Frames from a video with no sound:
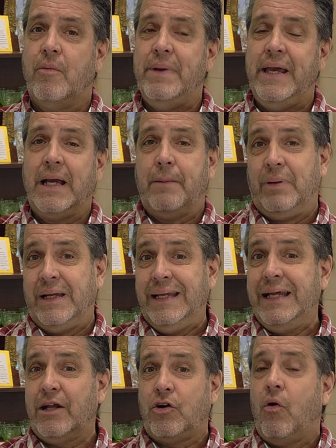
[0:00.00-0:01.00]
for being a
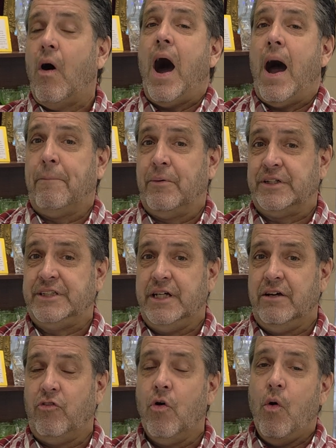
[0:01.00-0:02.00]
political
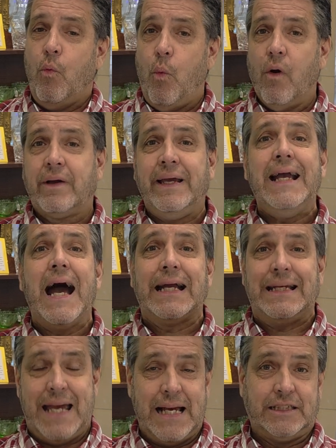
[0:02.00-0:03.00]
operative working
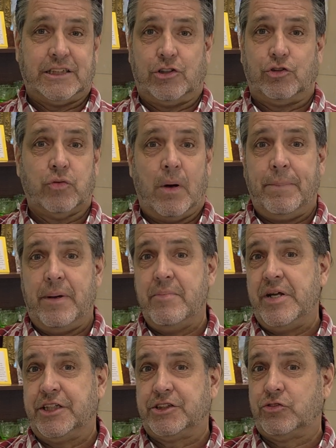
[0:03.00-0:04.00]
against the Trump
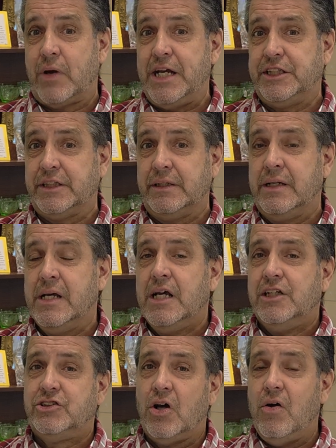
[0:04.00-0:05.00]
administration.
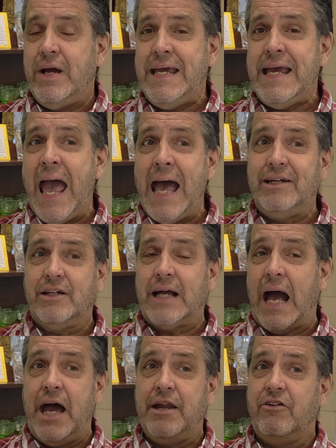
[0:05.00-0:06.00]
So he had to
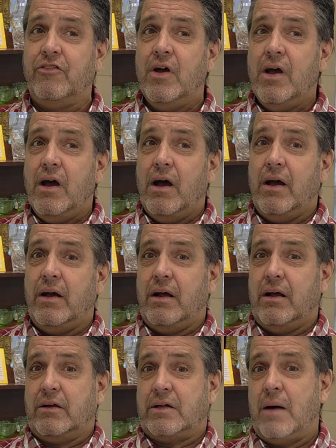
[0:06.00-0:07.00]
kind of
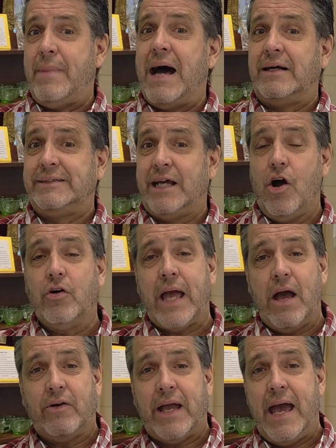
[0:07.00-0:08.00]
come out and say,
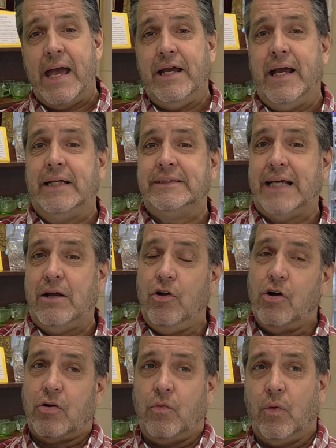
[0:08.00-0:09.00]
okay, and say,
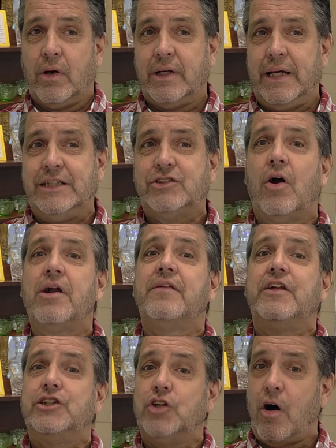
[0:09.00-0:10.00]
look, he
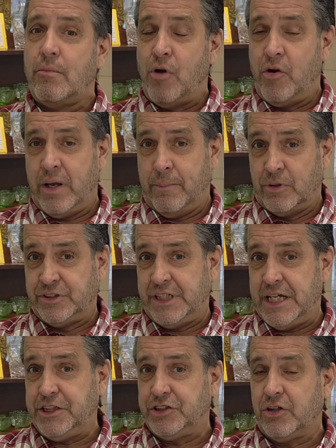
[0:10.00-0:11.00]
started the jawboning
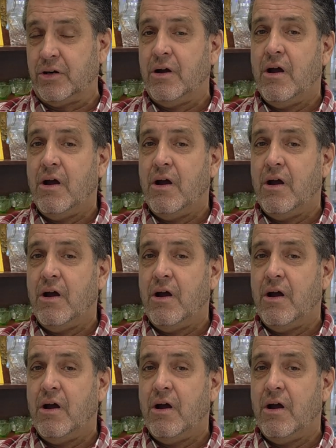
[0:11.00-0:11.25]
procedure